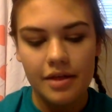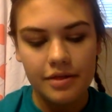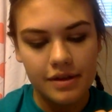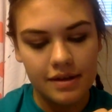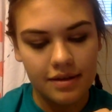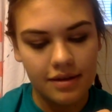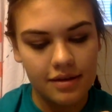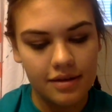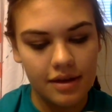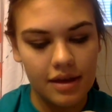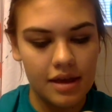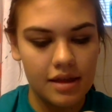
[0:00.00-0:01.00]
This is
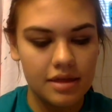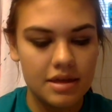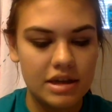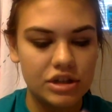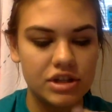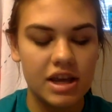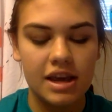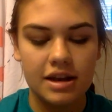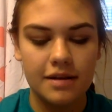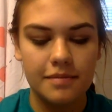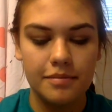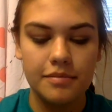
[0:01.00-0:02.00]
in the shade
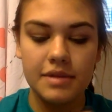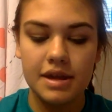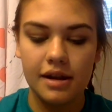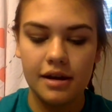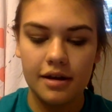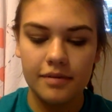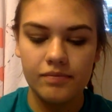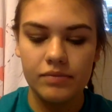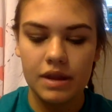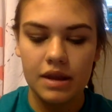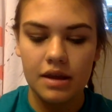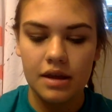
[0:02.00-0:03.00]
Medium
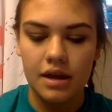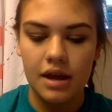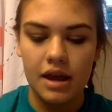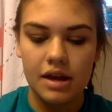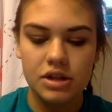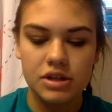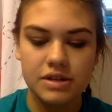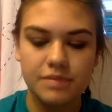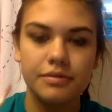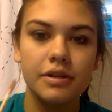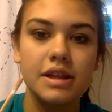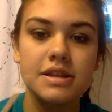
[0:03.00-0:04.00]
and just
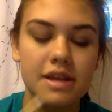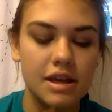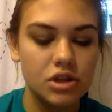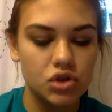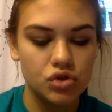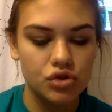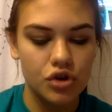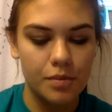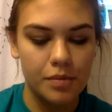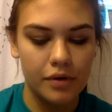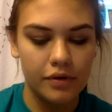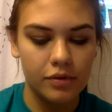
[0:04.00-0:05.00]
blends in so
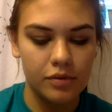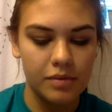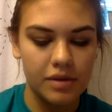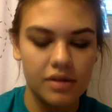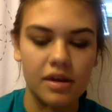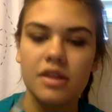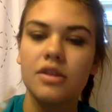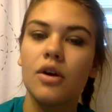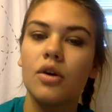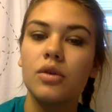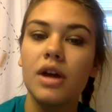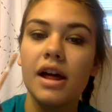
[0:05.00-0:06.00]
perfect with my skin
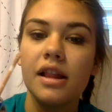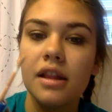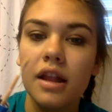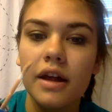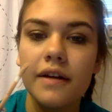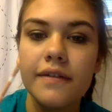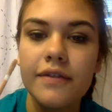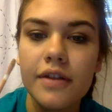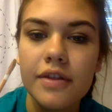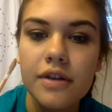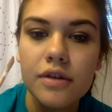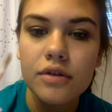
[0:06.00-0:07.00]
tone. I love
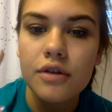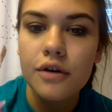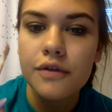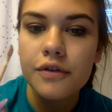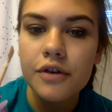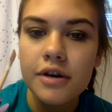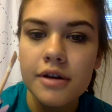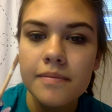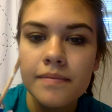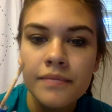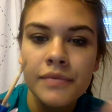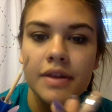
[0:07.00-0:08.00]
this doe foot.
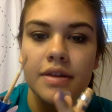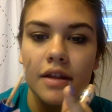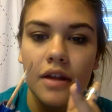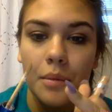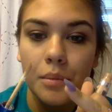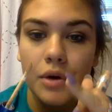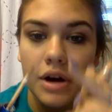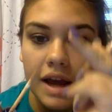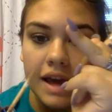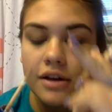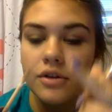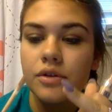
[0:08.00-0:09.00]
It's a lot more
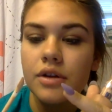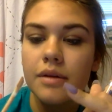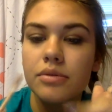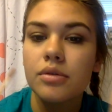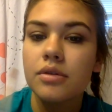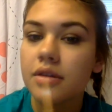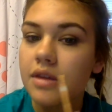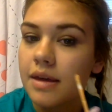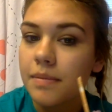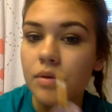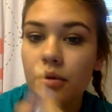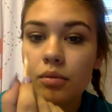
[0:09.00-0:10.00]
angled up towards the
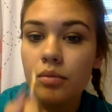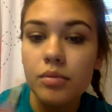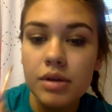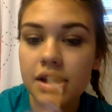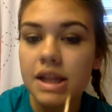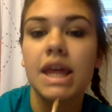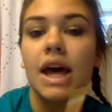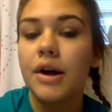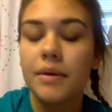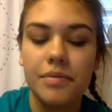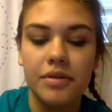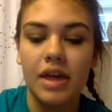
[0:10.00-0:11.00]
tip, so it really
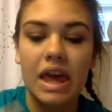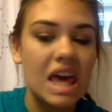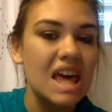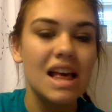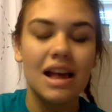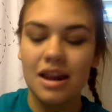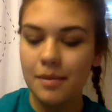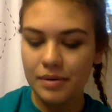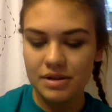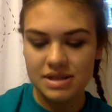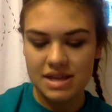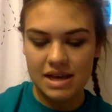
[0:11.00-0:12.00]
helps like get a
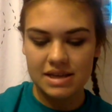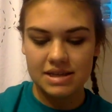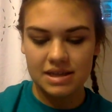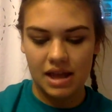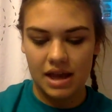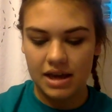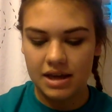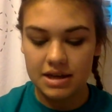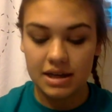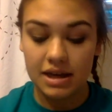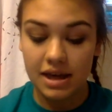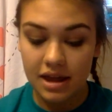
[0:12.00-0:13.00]
precise line
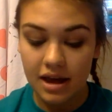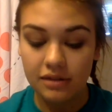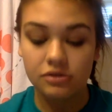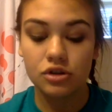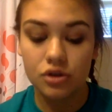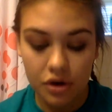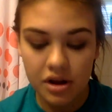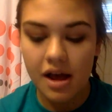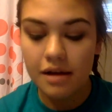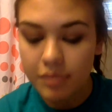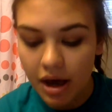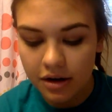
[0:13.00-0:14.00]
and get a good
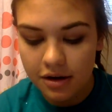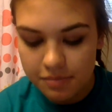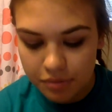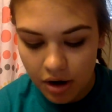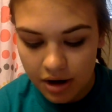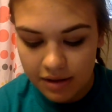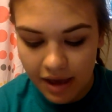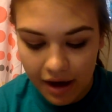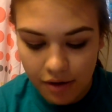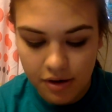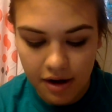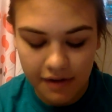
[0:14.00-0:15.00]
amount of product
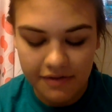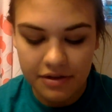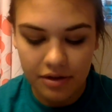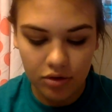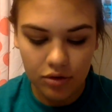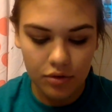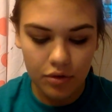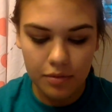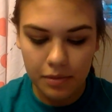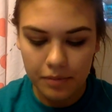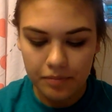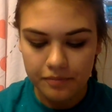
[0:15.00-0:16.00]
out of the tube.
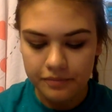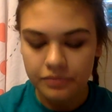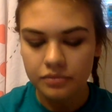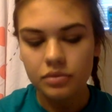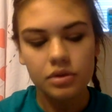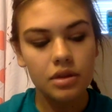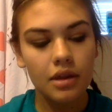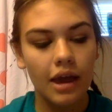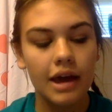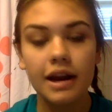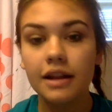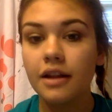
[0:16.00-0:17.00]

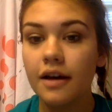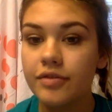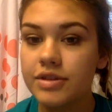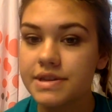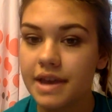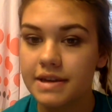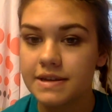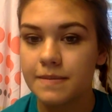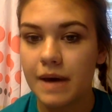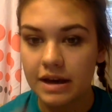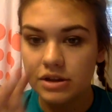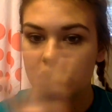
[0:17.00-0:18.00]
And I love the size of the
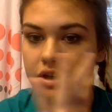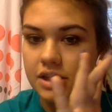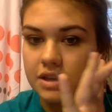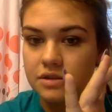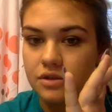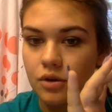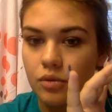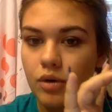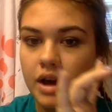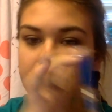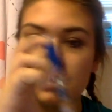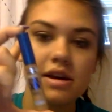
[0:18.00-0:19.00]
packaging. It's
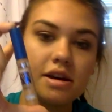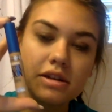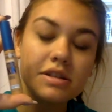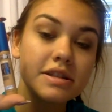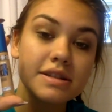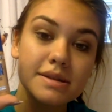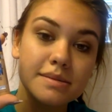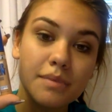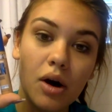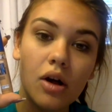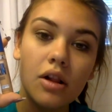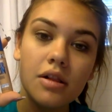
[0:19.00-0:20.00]
quite
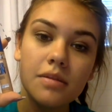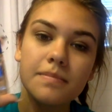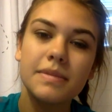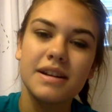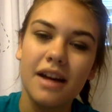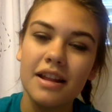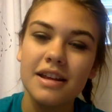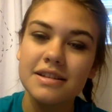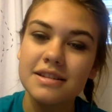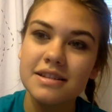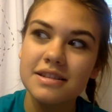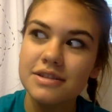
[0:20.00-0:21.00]
small, but not like
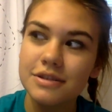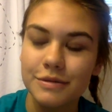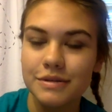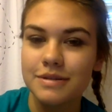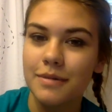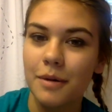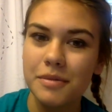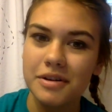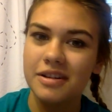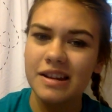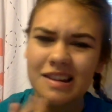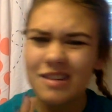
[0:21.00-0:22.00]
too small where
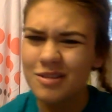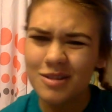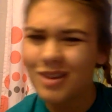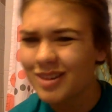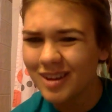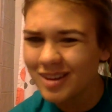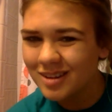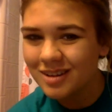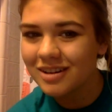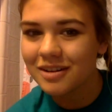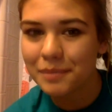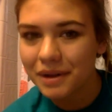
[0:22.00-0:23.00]
you're like, there's nothing in
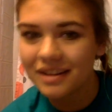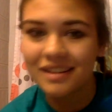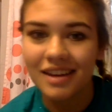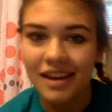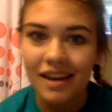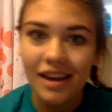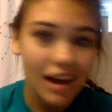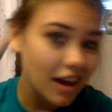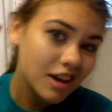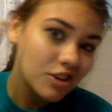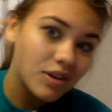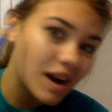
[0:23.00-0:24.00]
here, but like, I
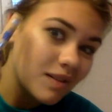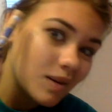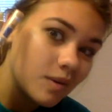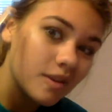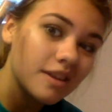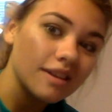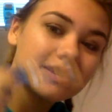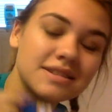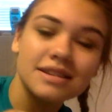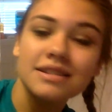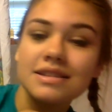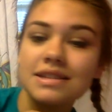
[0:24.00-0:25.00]
can travel with
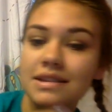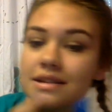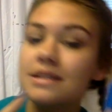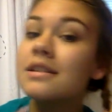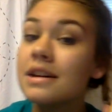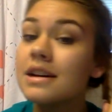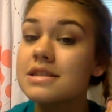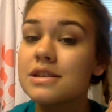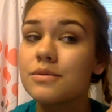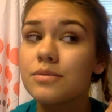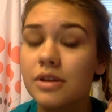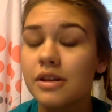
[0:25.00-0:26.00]
this. It's a
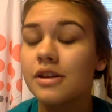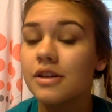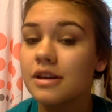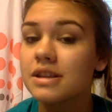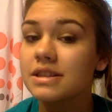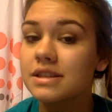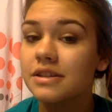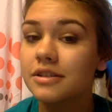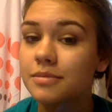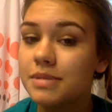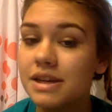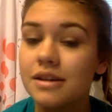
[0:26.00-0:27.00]
really good
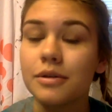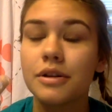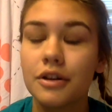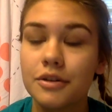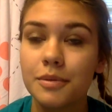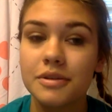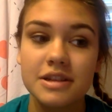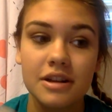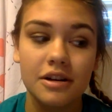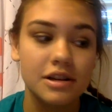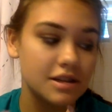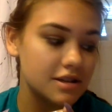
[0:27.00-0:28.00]
concealer. Being 100%
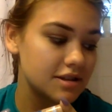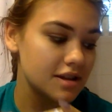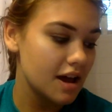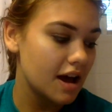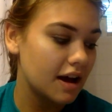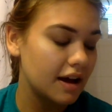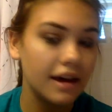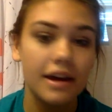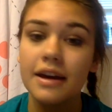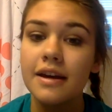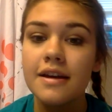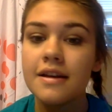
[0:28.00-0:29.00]
honest,
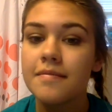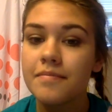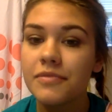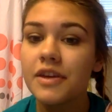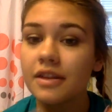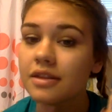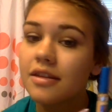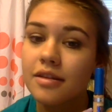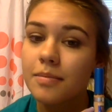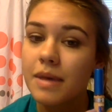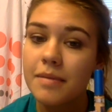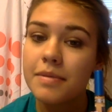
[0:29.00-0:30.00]
I think this
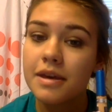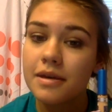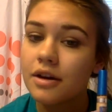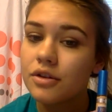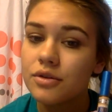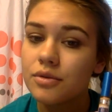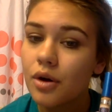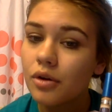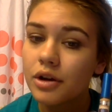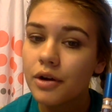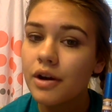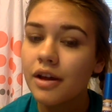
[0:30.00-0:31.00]
may be a new
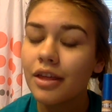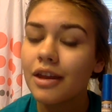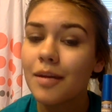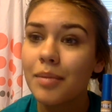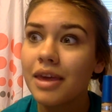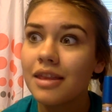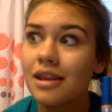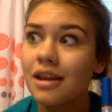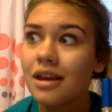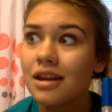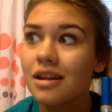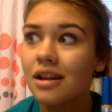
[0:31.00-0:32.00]
holy grail, and I may need to
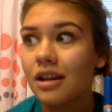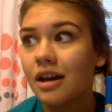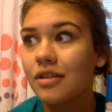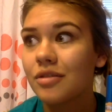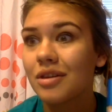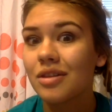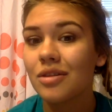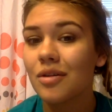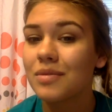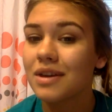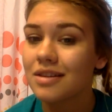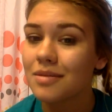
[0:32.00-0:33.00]
get it in a lighter skin tone
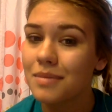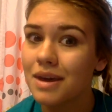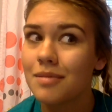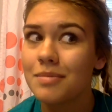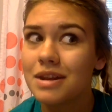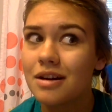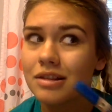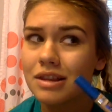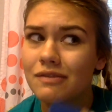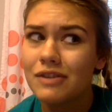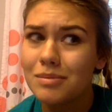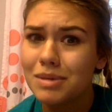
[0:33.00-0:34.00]
because it may beat out the
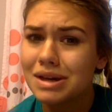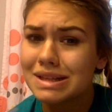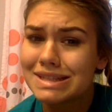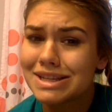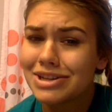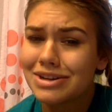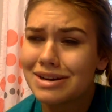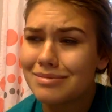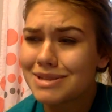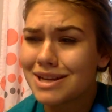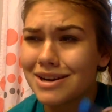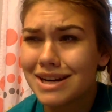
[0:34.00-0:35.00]
Fit Me concealer. I'm
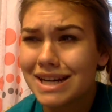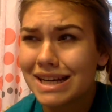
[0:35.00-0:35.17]
sorry.